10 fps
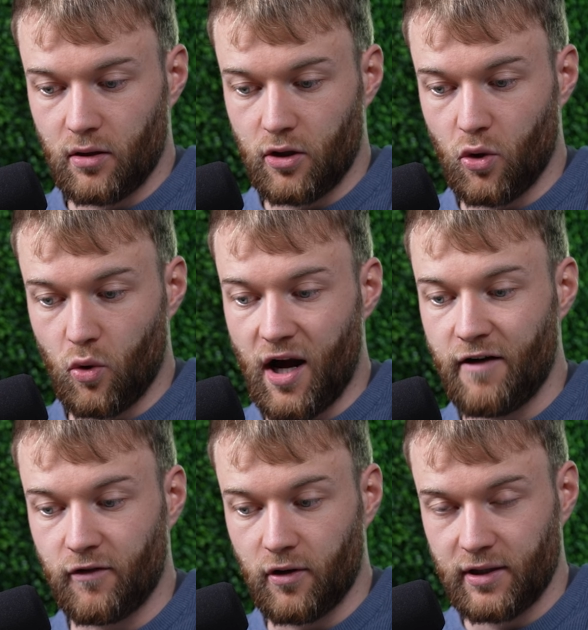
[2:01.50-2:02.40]
no
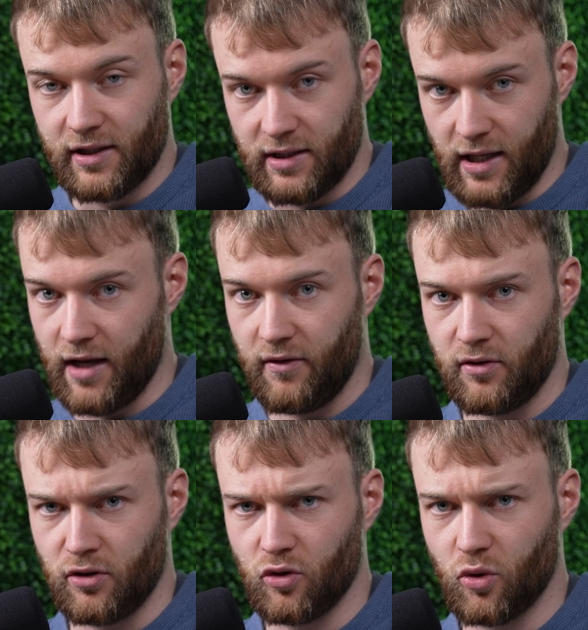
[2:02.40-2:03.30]
offer yet.
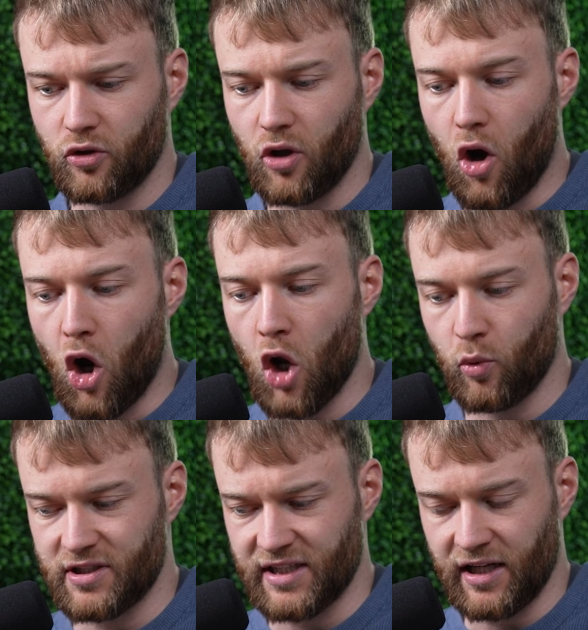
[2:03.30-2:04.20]
You don't
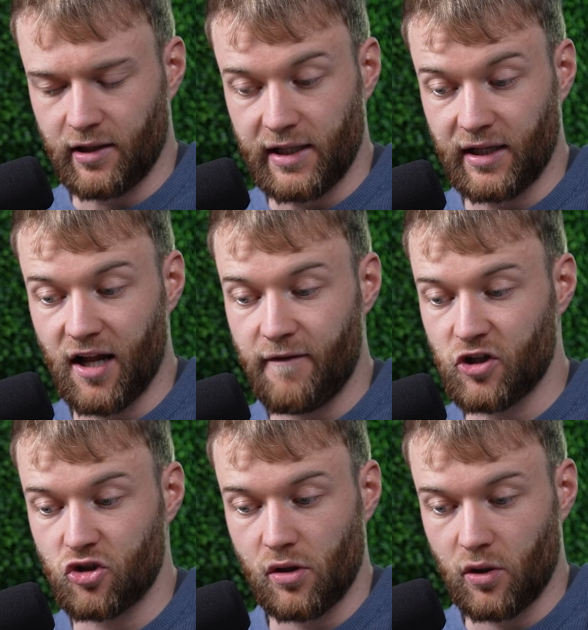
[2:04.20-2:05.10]
always need an
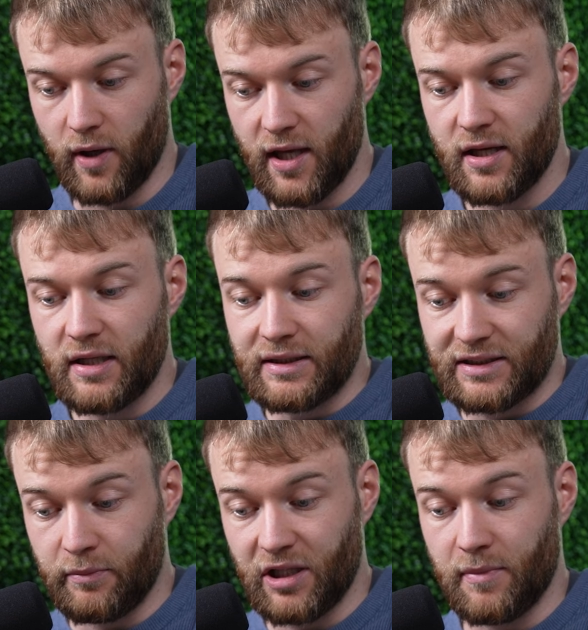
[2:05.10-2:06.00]
offer straight away.
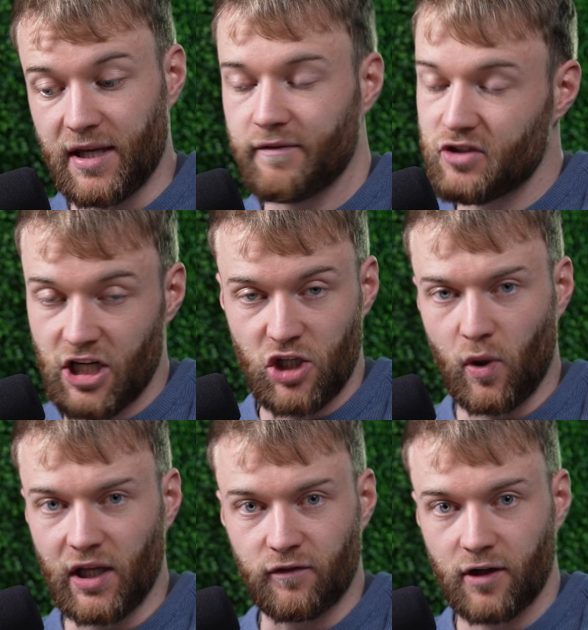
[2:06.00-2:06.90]
Somebody may have
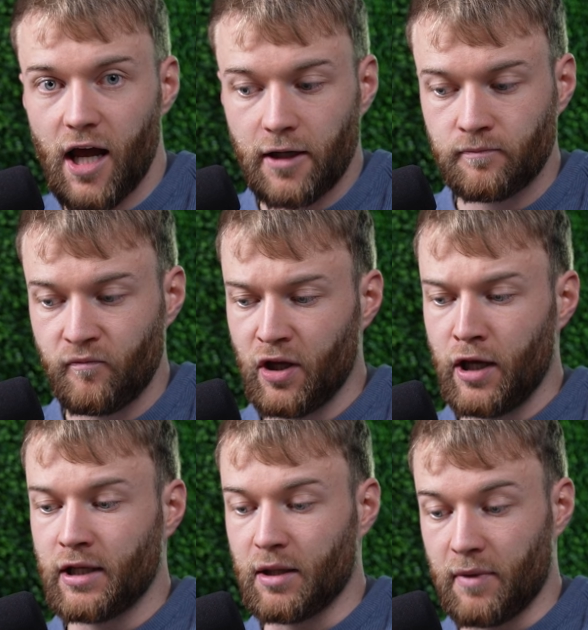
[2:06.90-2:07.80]
genuinely forgotten.
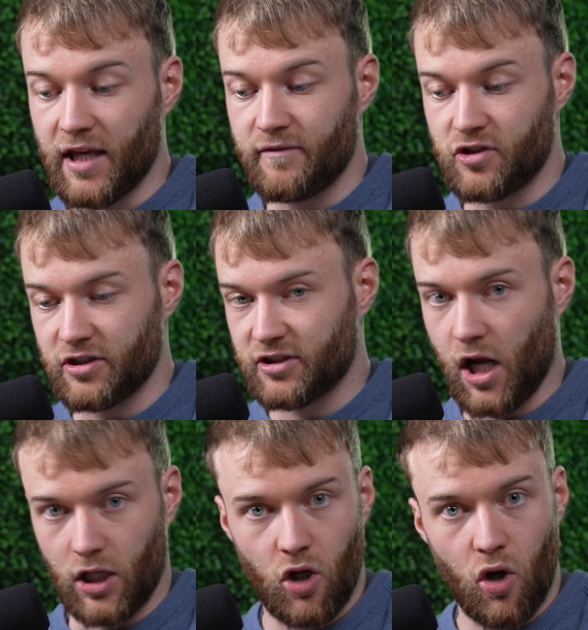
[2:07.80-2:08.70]
They may have just got a
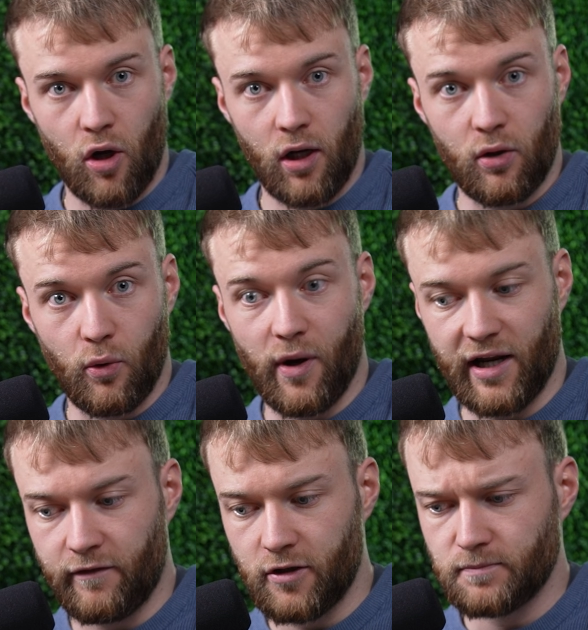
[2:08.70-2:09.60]
call,
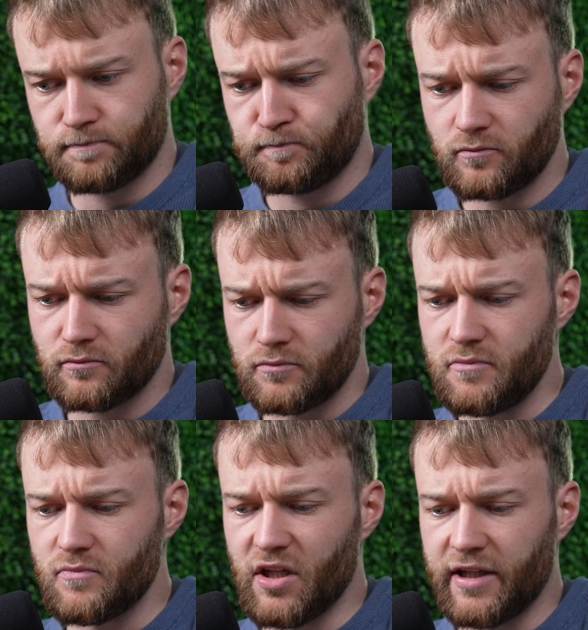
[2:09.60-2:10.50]
whatever.
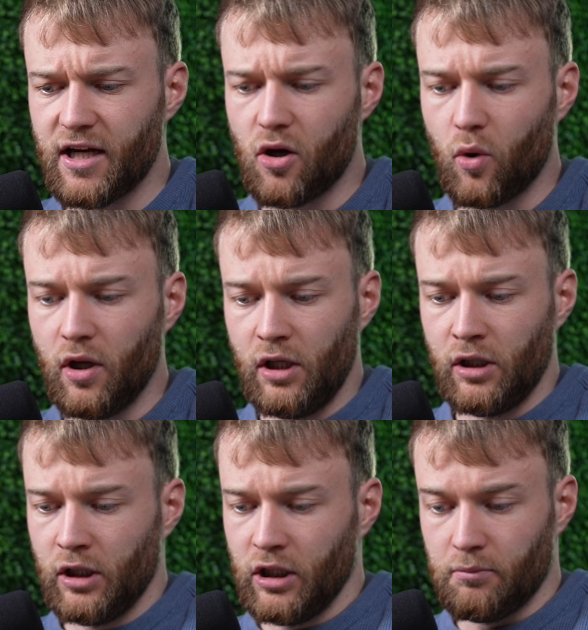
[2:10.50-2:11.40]
Now,
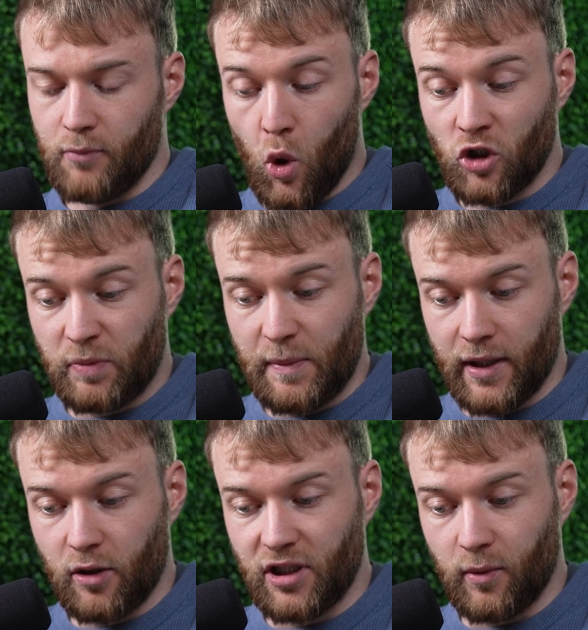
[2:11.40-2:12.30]
most people
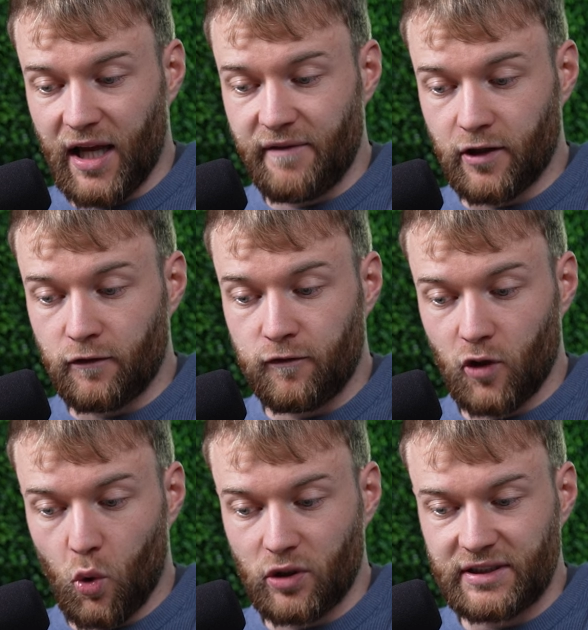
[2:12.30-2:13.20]
out there will have their
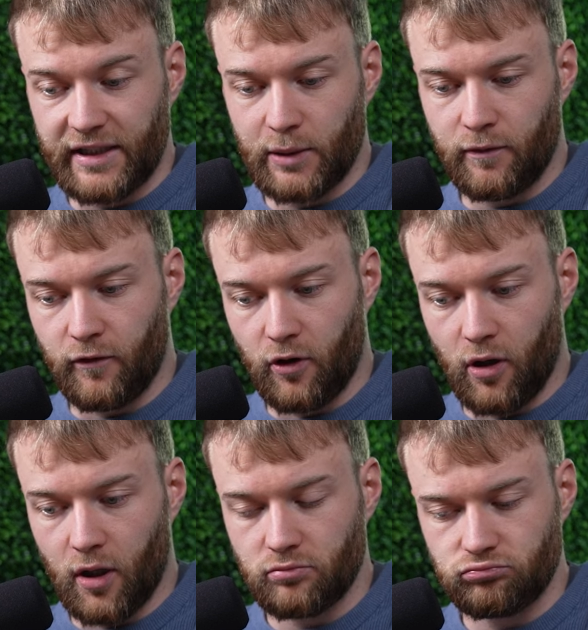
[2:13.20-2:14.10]
flow set up
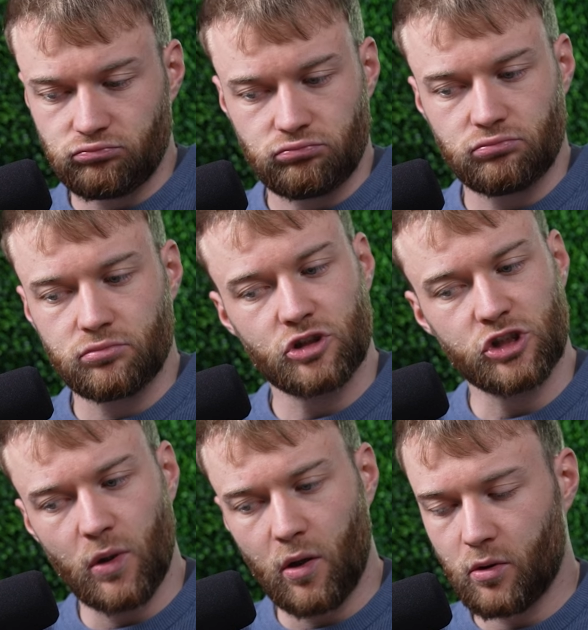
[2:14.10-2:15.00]
for
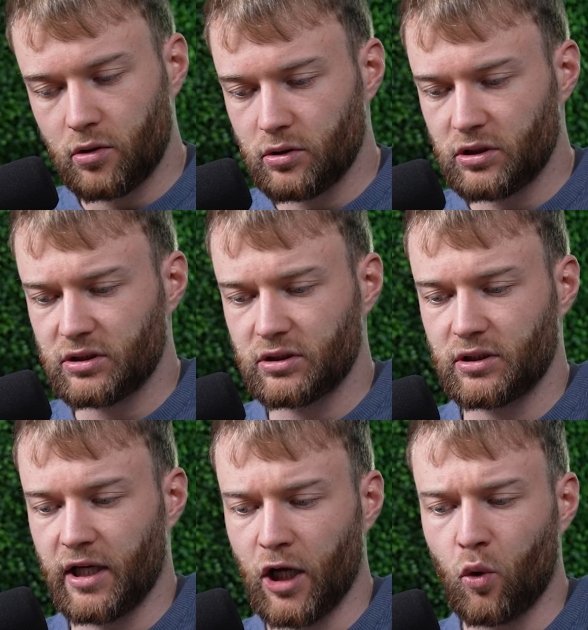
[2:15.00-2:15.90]
2 hours,
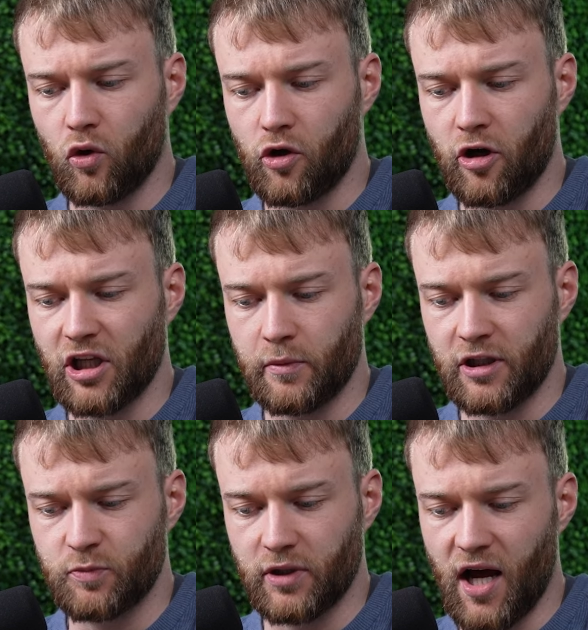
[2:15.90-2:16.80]
an hour and 30
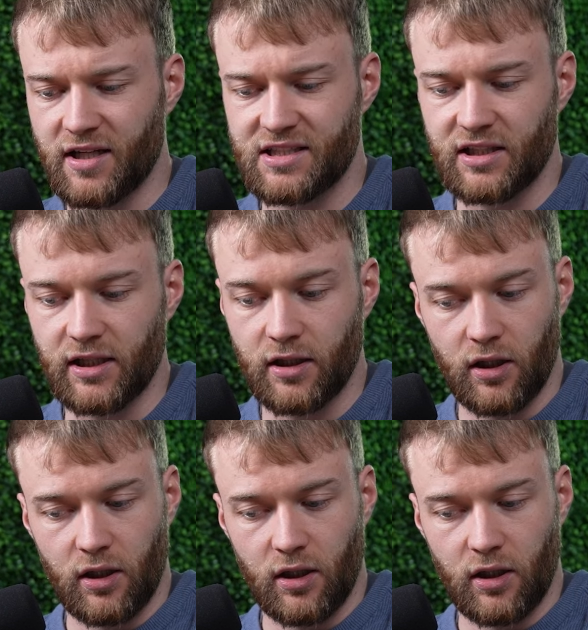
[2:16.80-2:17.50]
minutes. But honestly,